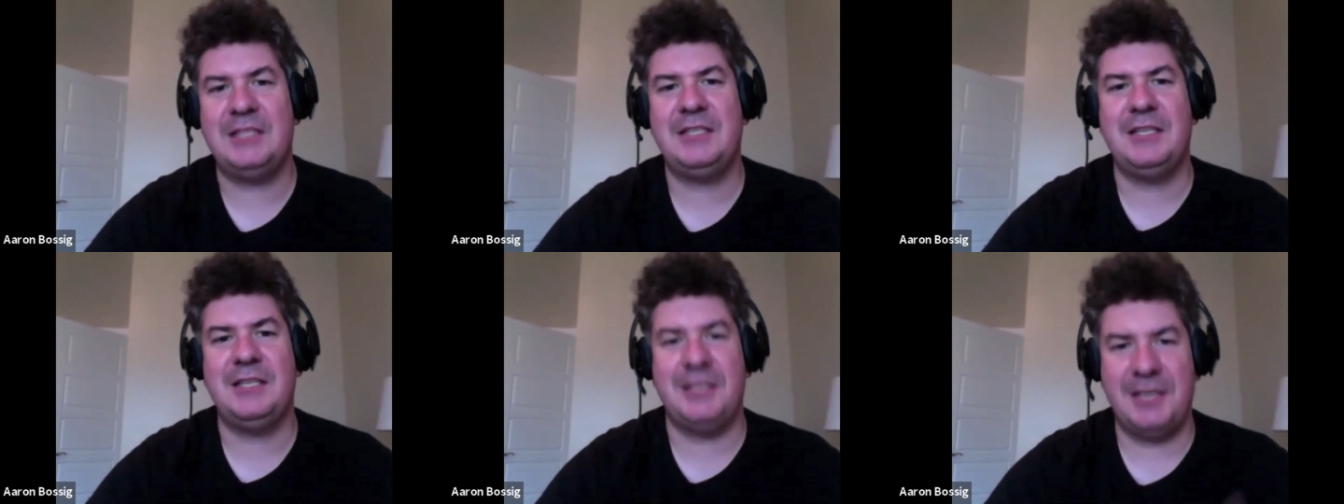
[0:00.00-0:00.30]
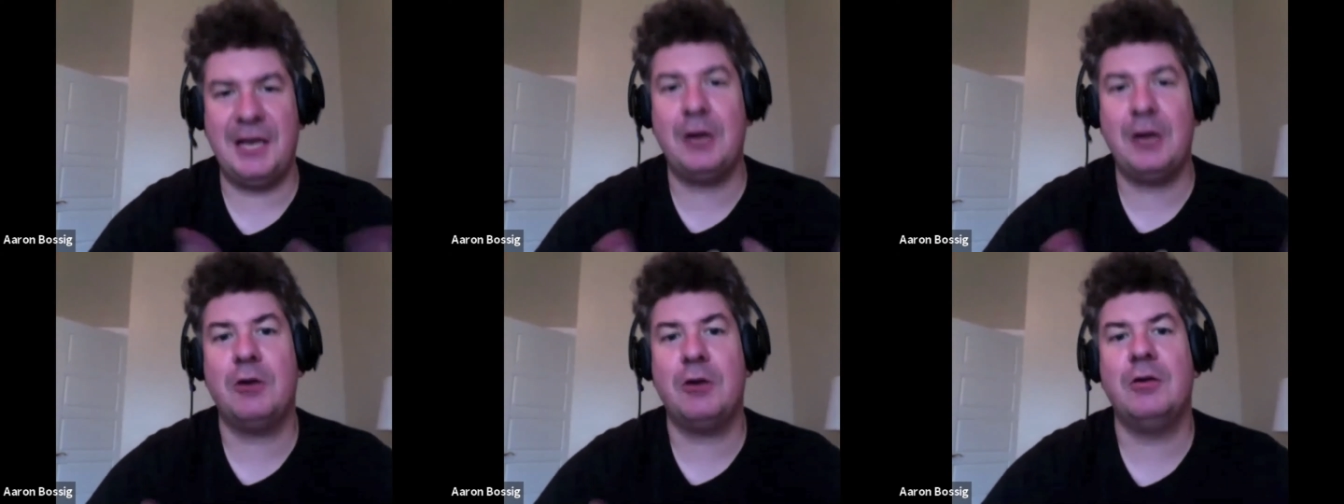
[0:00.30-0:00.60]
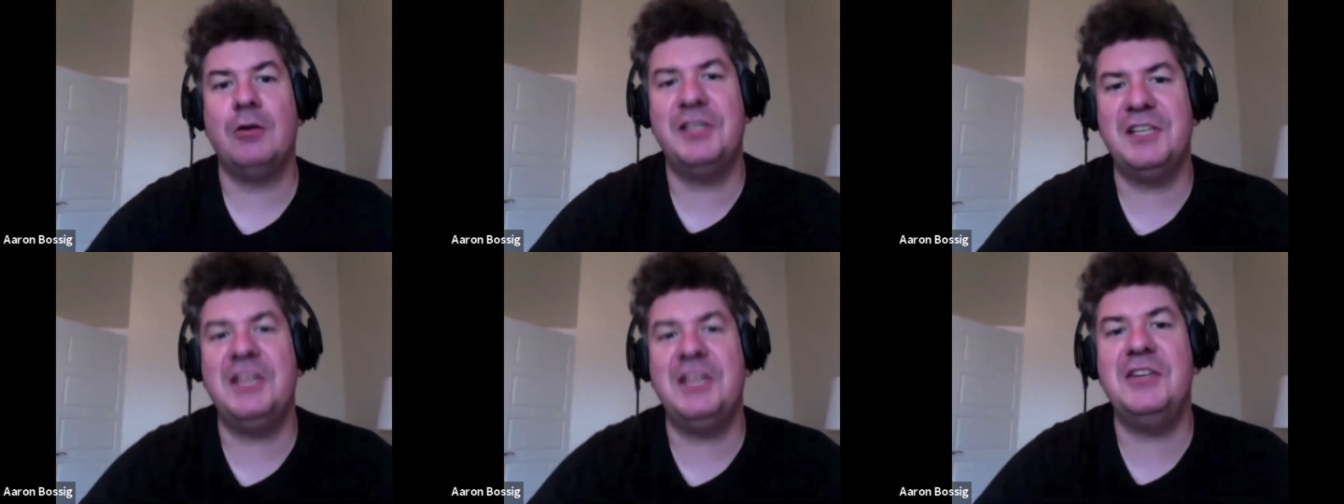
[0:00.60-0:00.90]
the terror
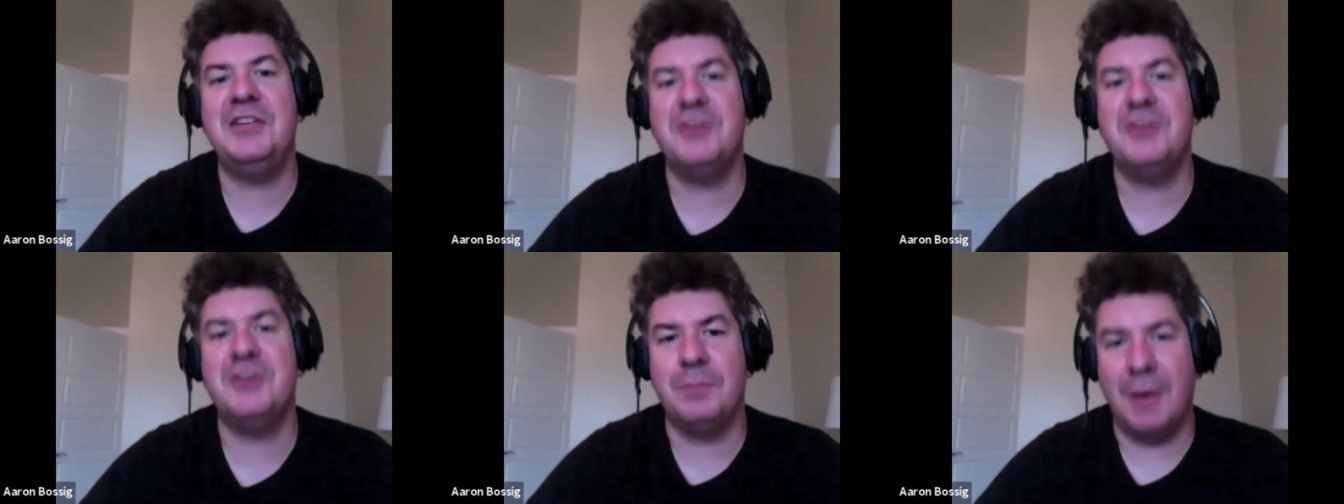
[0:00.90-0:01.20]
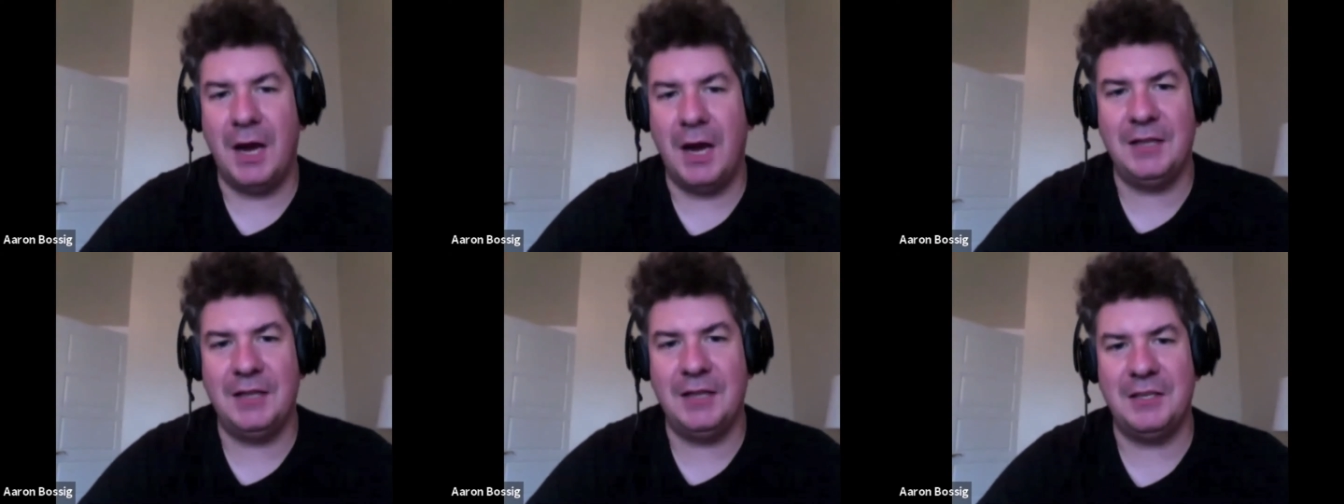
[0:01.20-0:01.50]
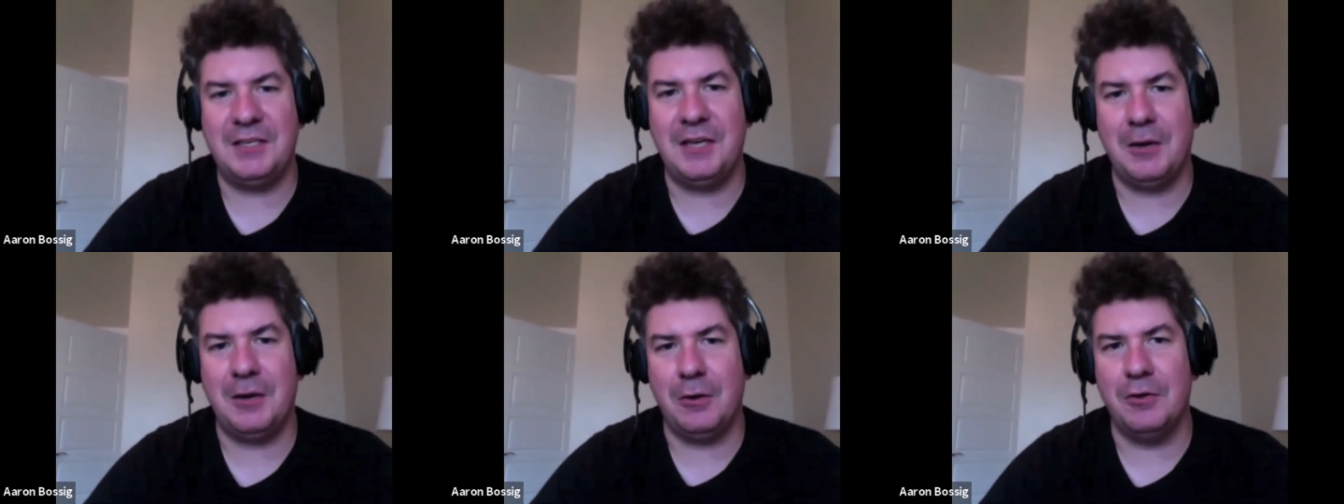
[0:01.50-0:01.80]
is in your mind, the
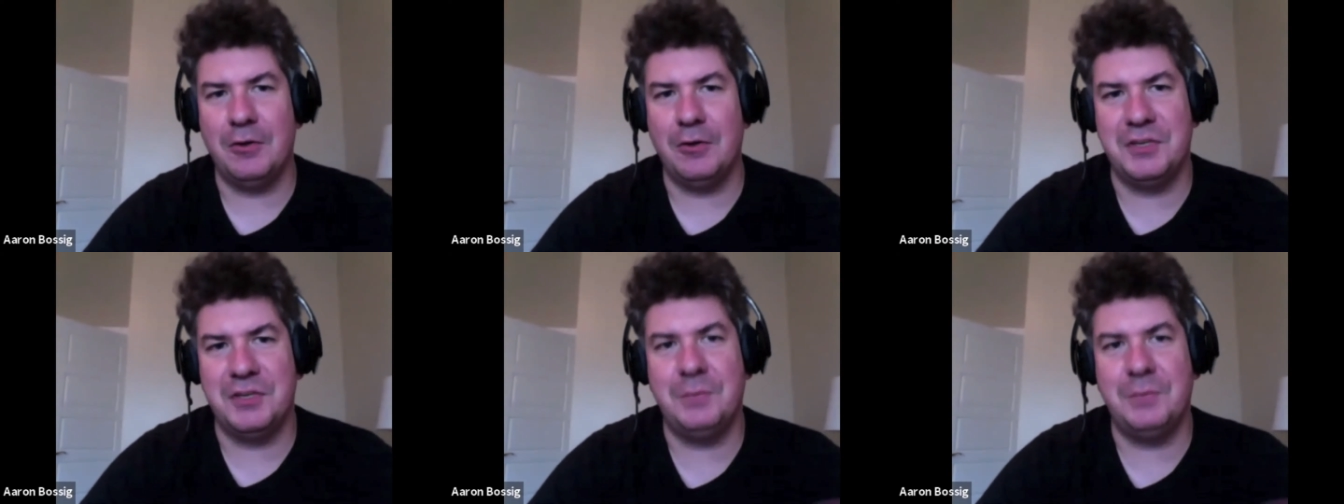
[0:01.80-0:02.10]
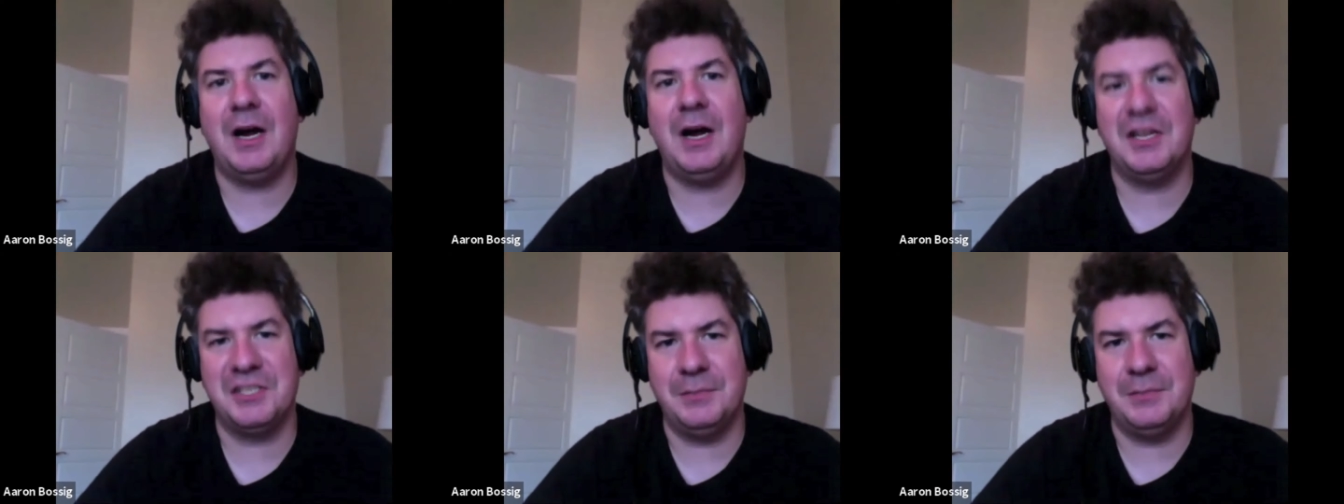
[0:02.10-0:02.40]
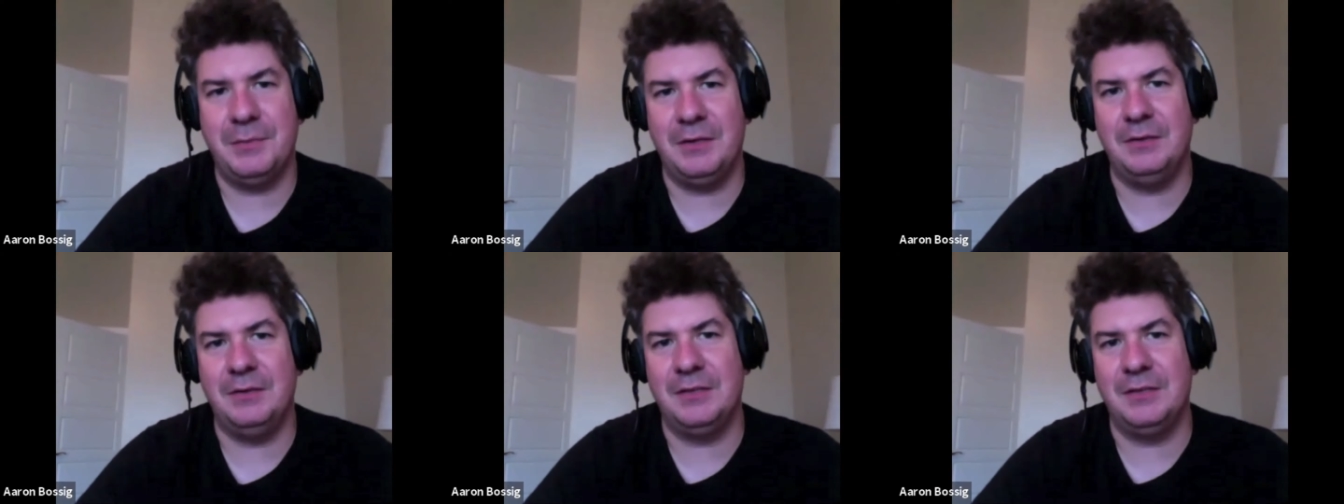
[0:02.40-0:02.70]
terror is in
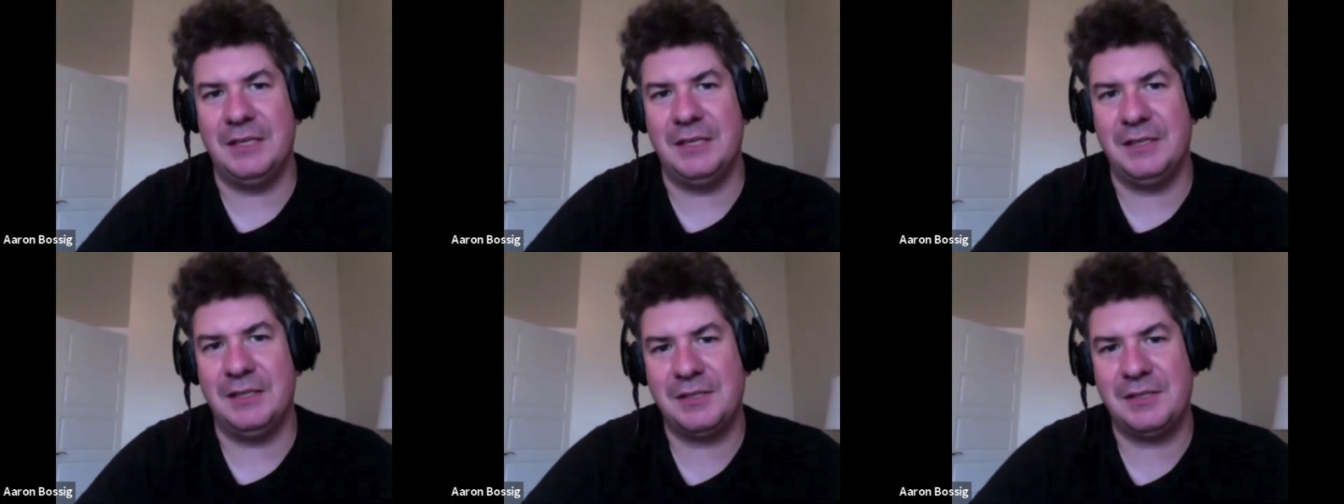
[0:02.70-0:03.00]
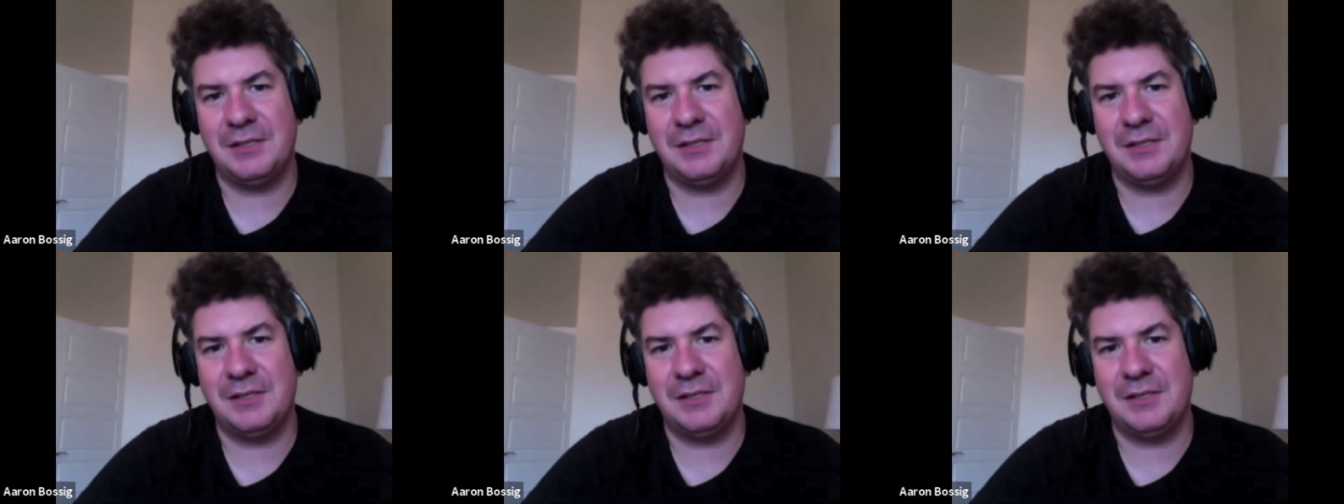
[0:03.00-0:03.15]
possibilities.